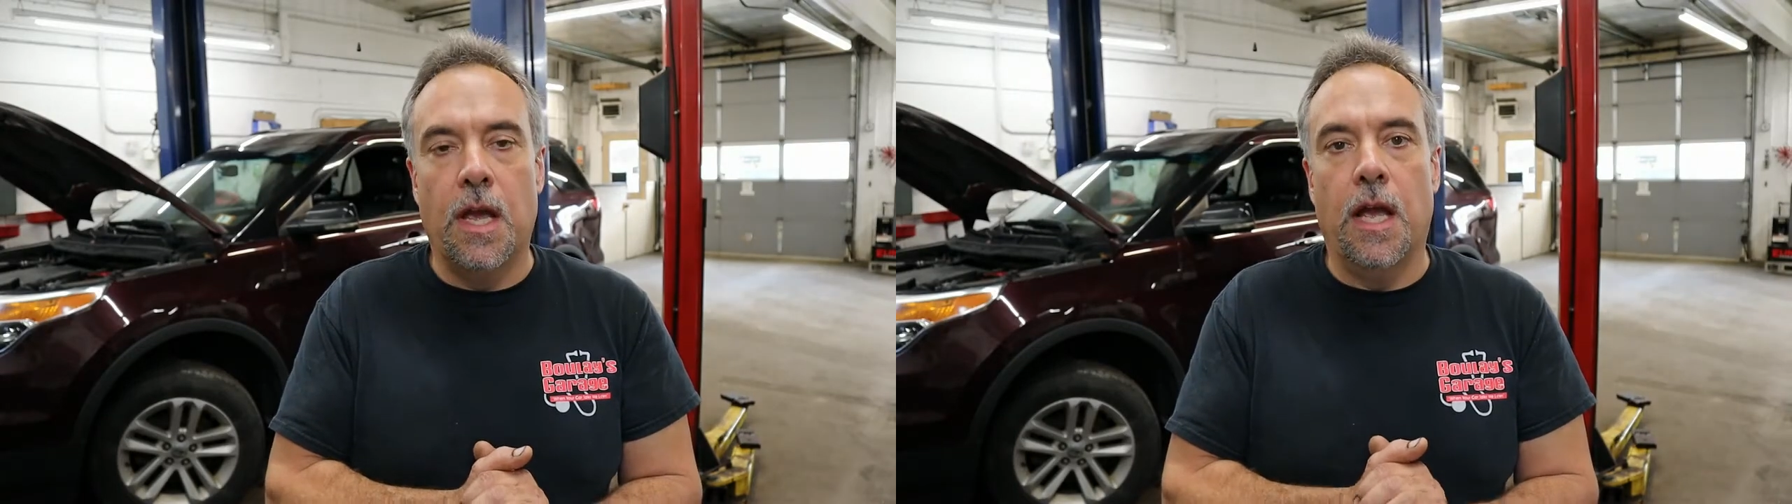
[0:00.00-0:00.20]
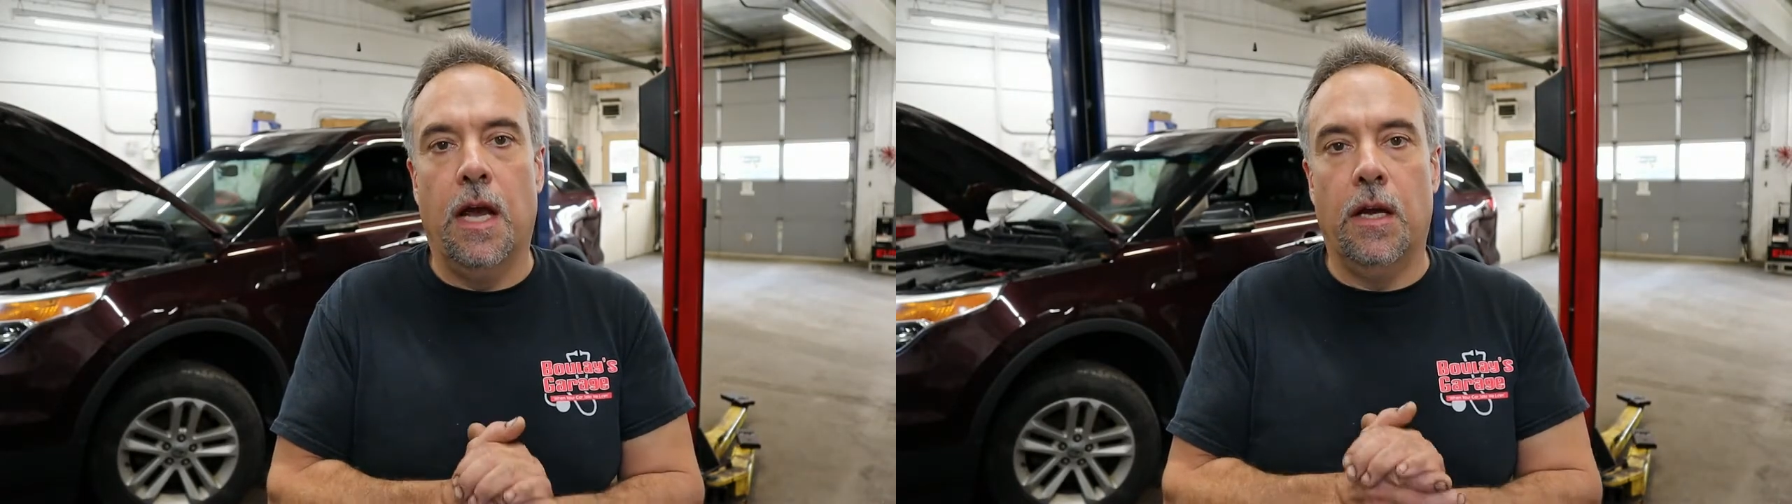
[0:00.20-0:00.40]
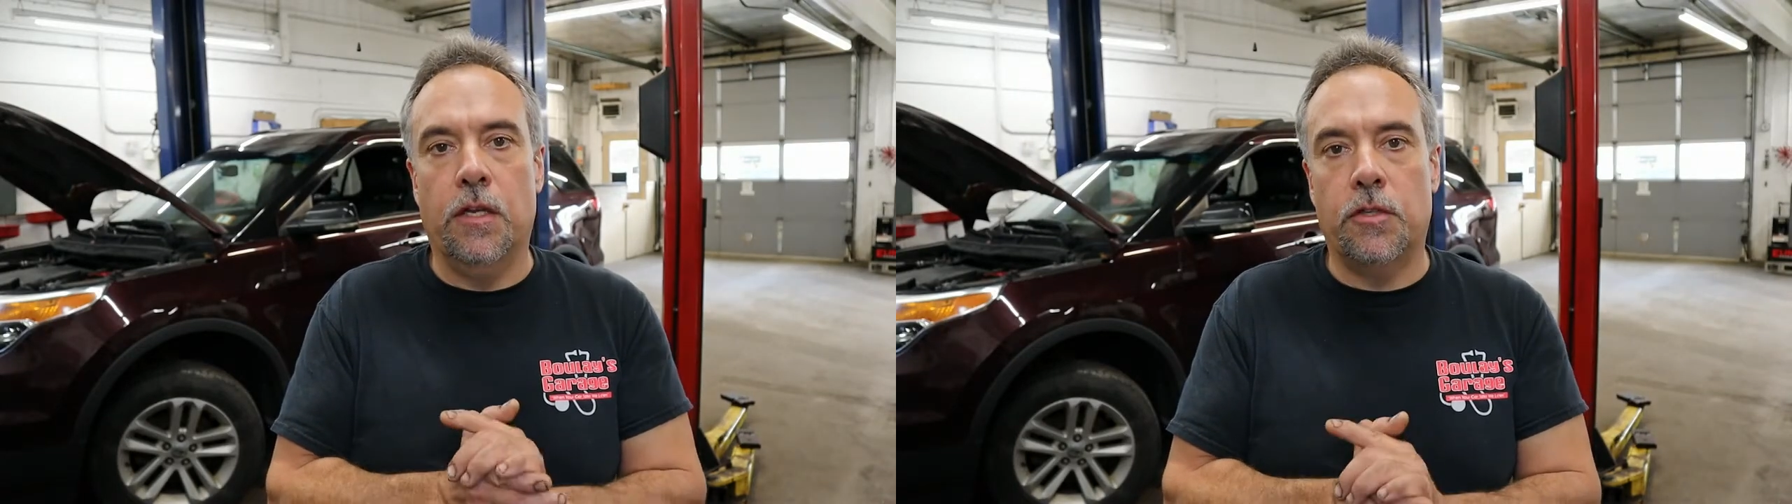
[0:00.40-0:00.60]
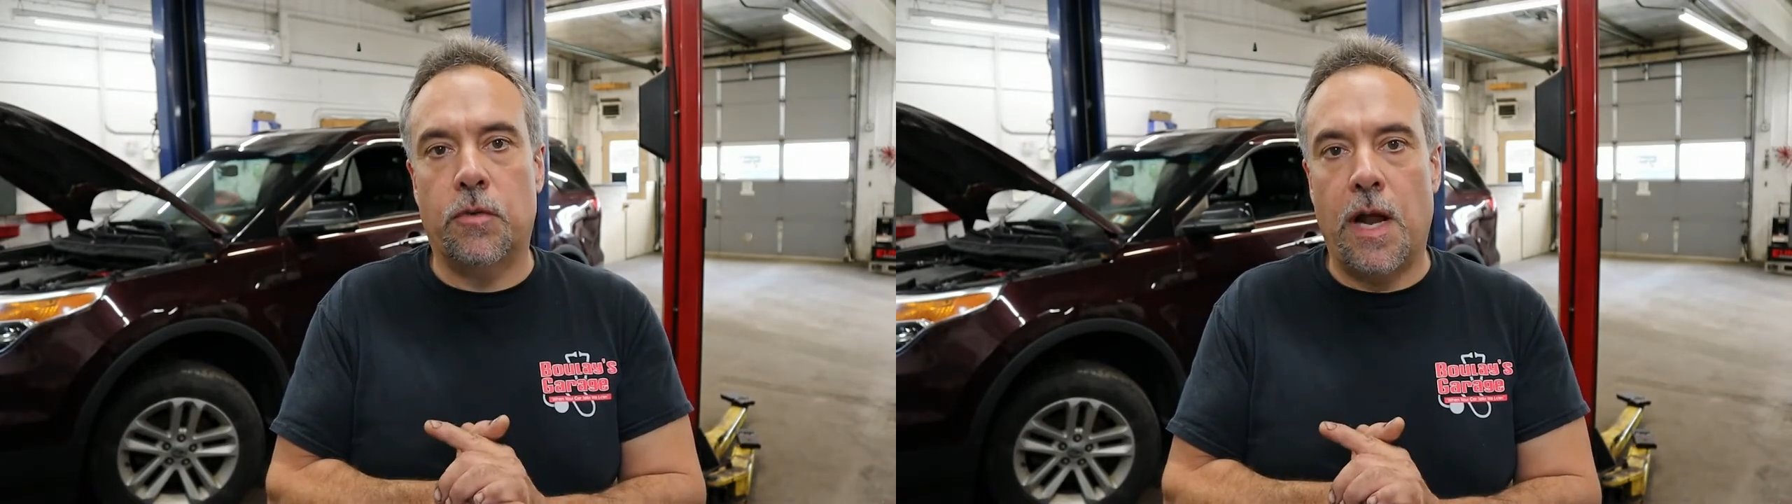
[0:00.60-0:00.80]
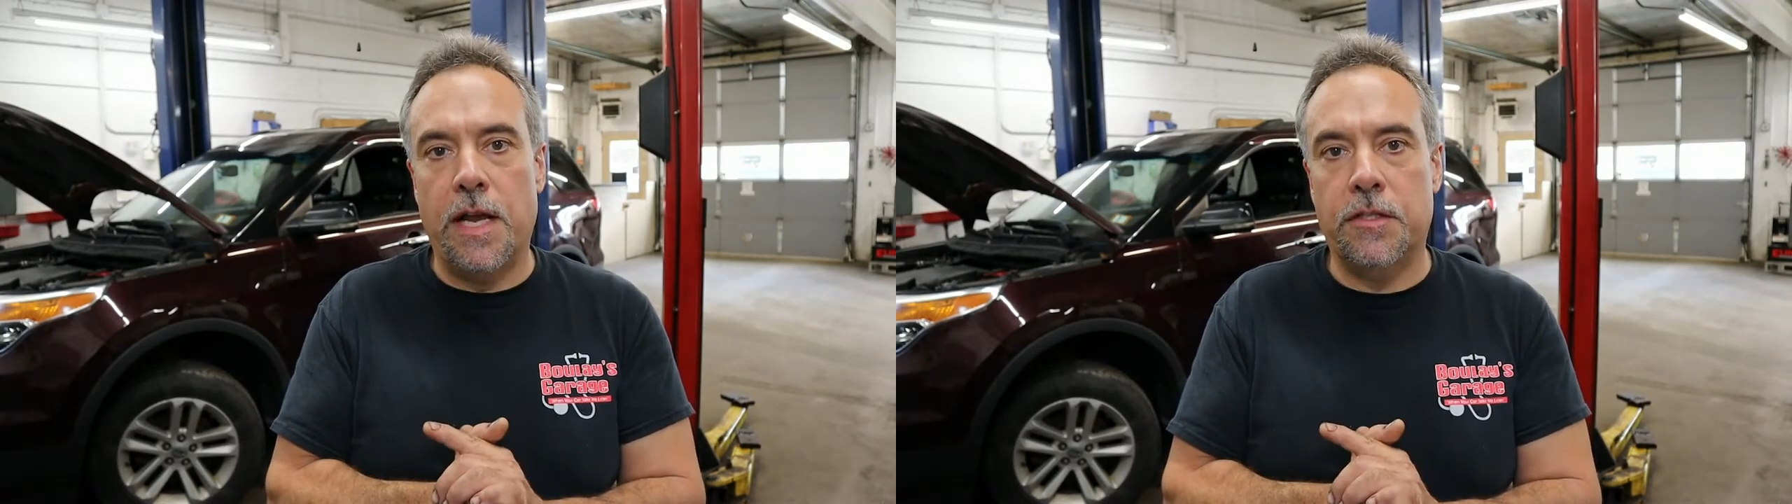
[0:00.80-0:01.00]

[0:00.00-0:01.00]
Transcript: And I'm going to try